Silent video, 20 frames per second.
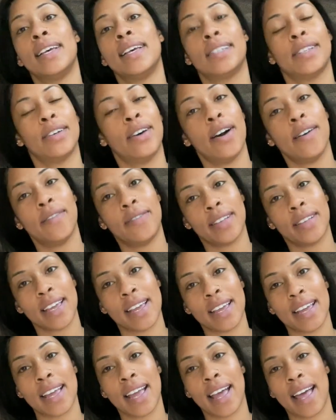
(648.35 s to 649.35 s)
so
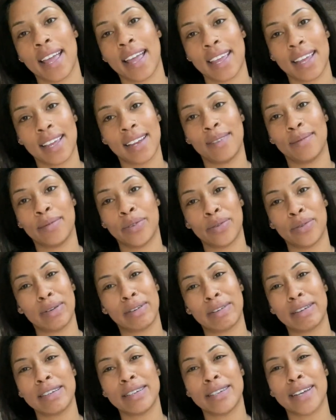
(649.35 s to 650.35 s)
hopefully I can do a
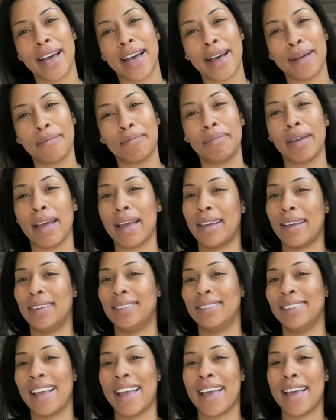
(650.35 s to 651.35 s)
good job
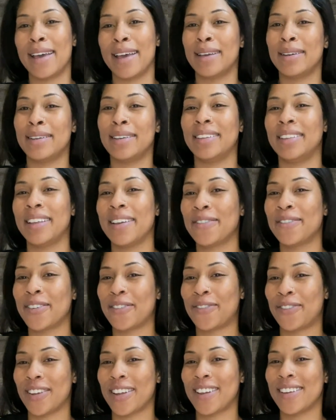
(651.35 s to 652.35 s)
and deliver
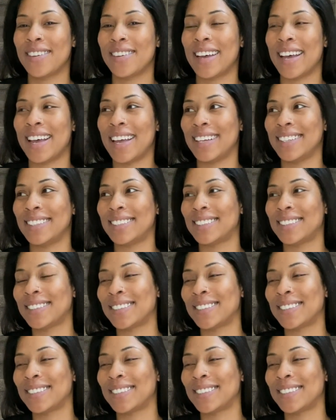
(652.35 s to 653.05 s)
for you guys